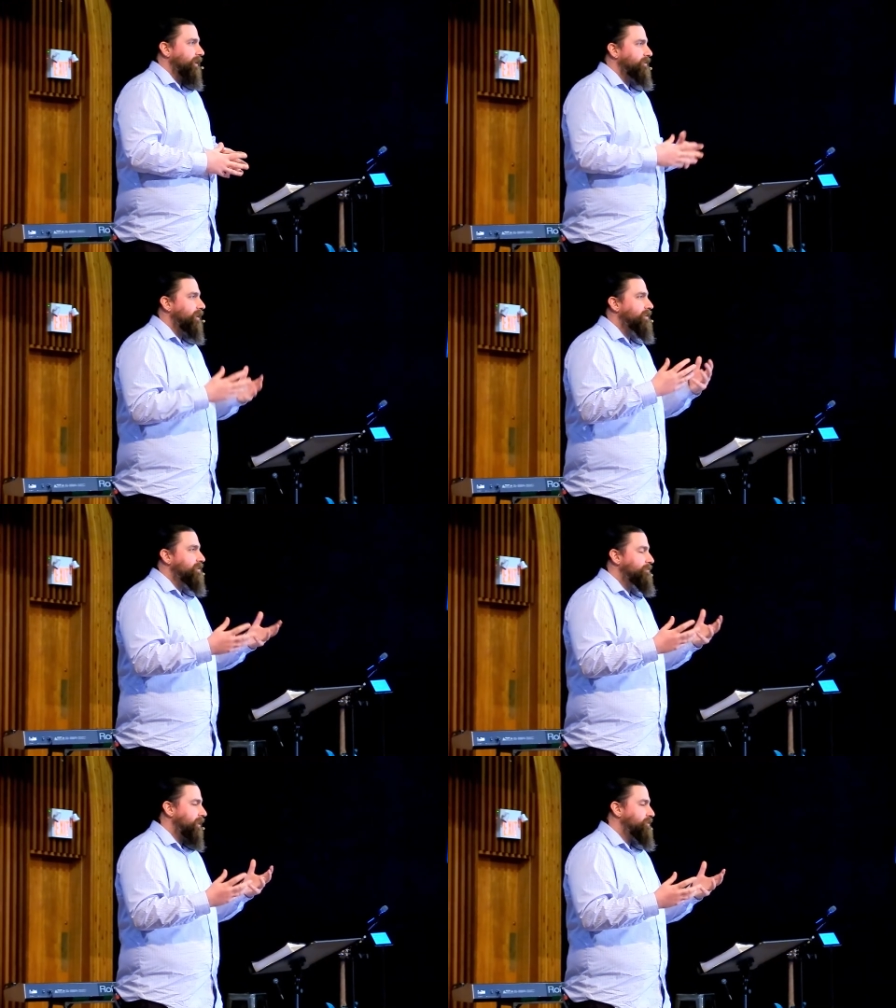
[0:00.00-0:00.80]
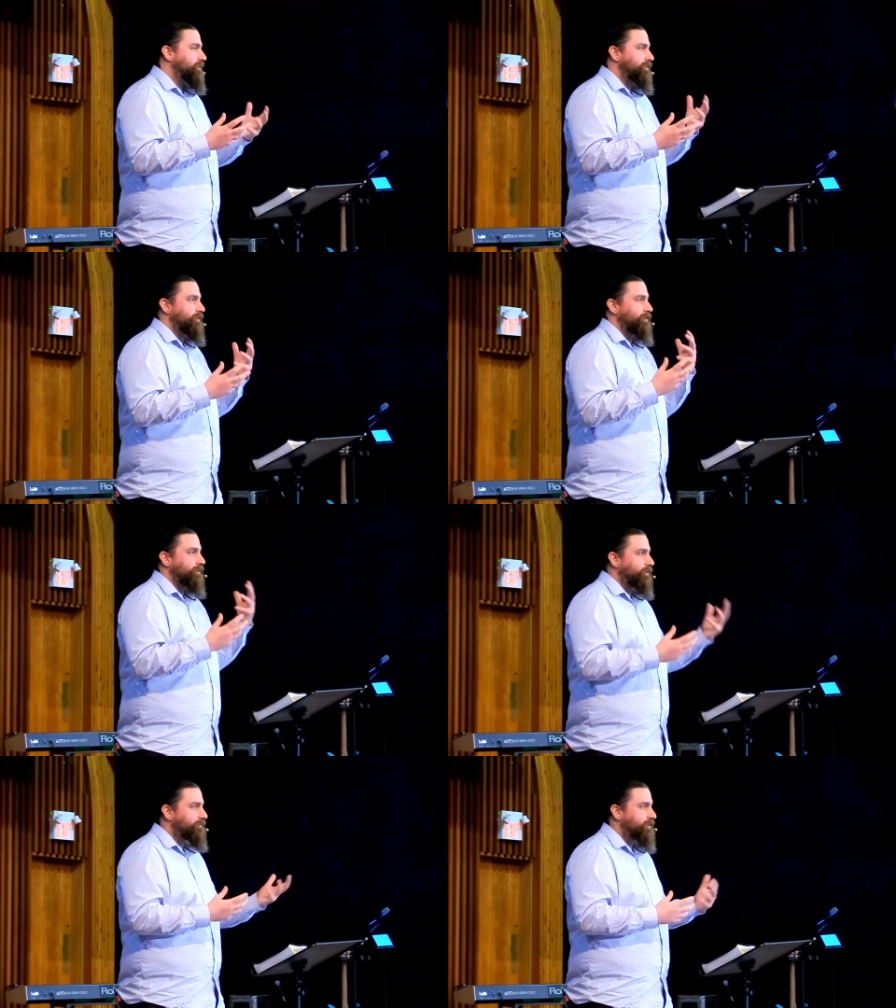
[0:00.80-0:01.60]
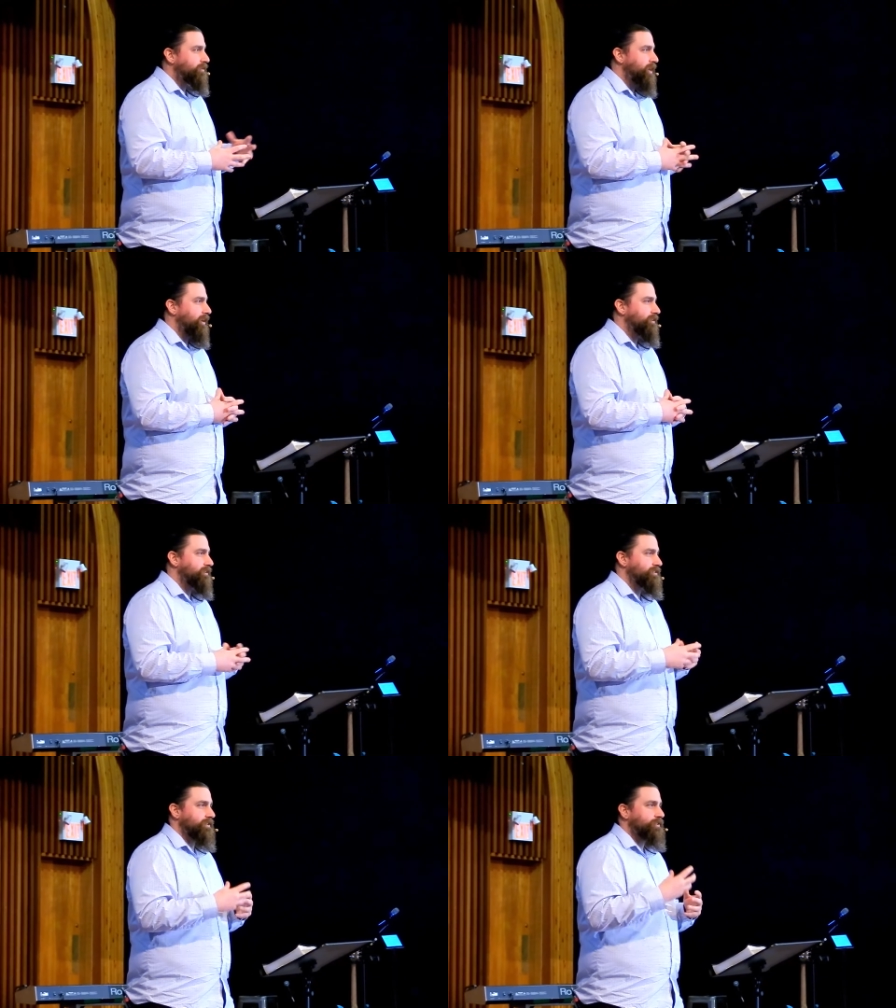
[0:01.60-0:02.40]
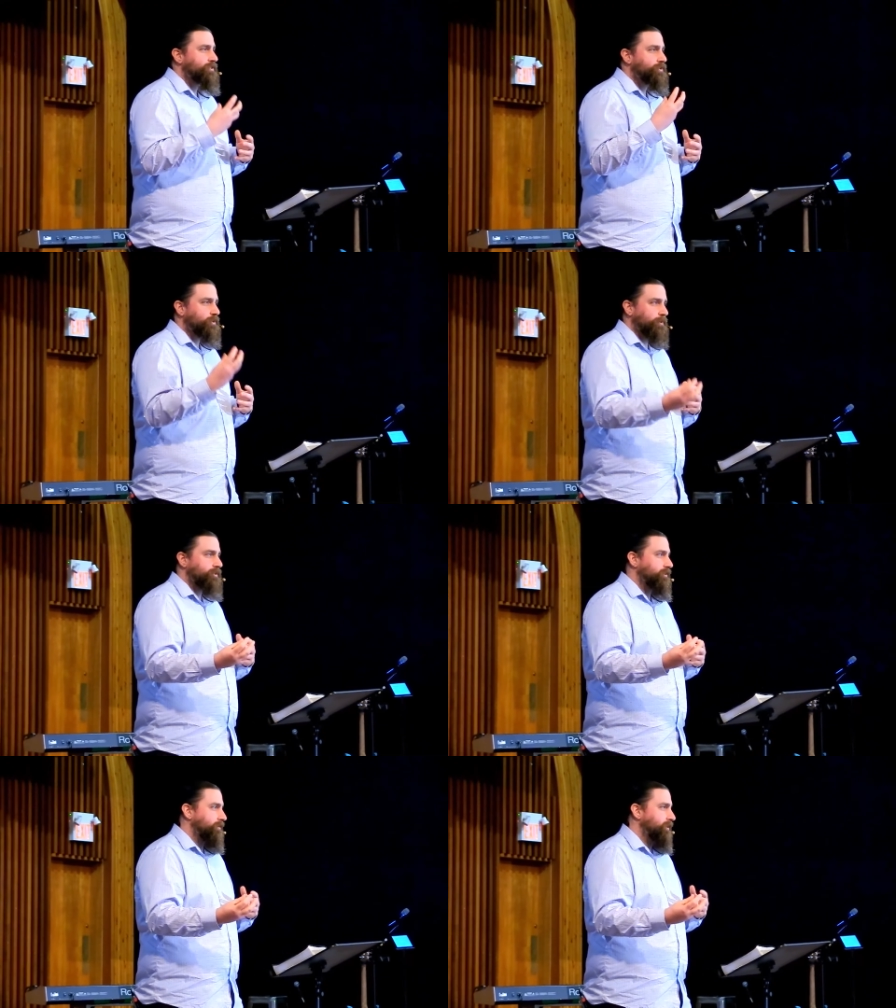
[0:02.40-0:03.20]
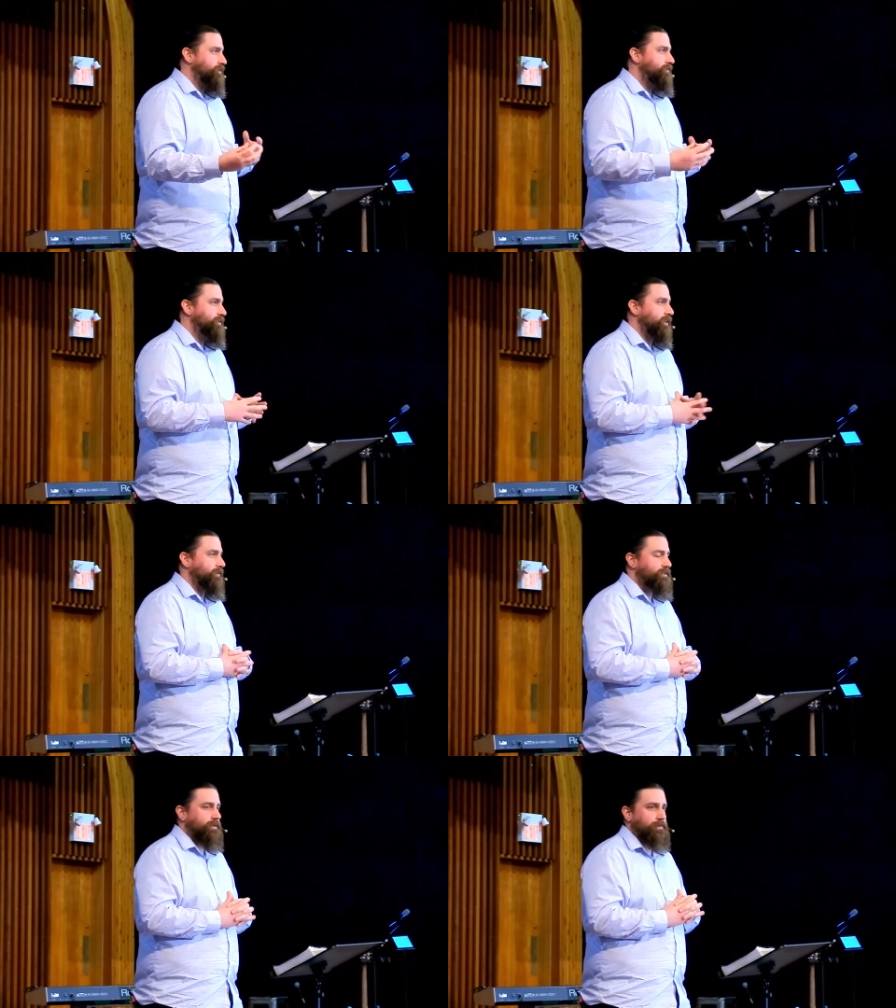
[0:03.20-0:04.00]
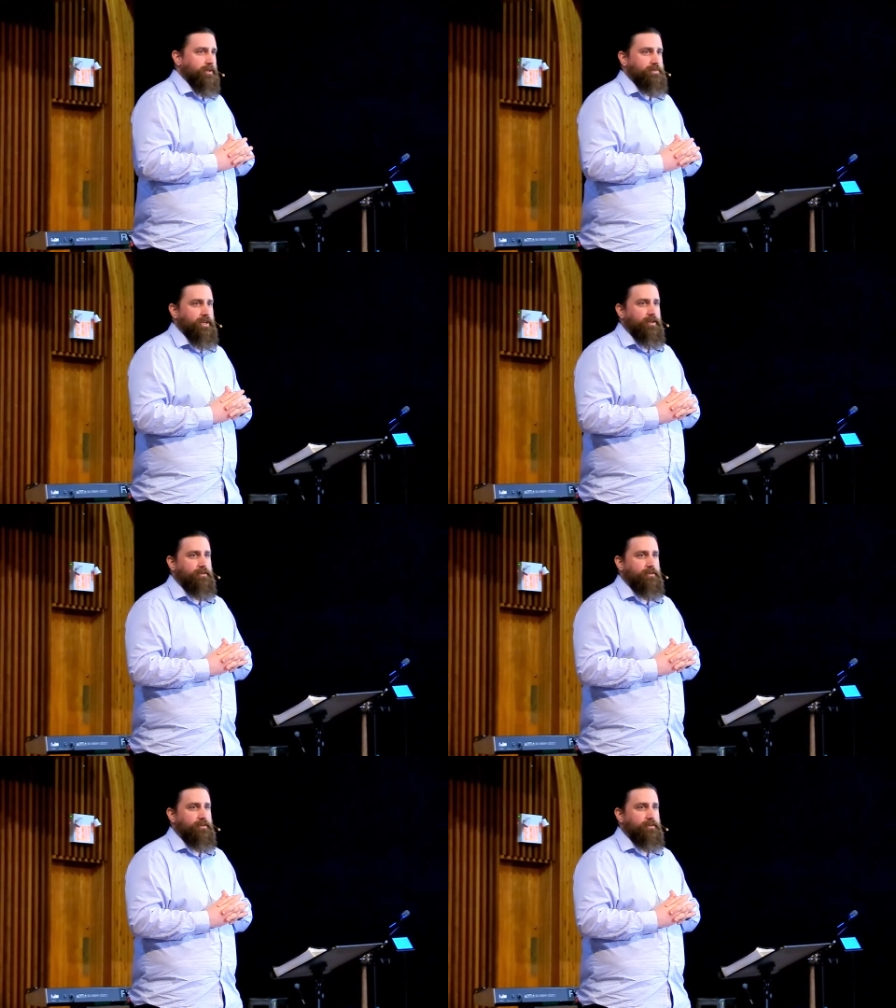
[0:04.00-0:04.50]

Not to mention, you know, the goldfish crackers and the super sugary juice that you would sometimes get.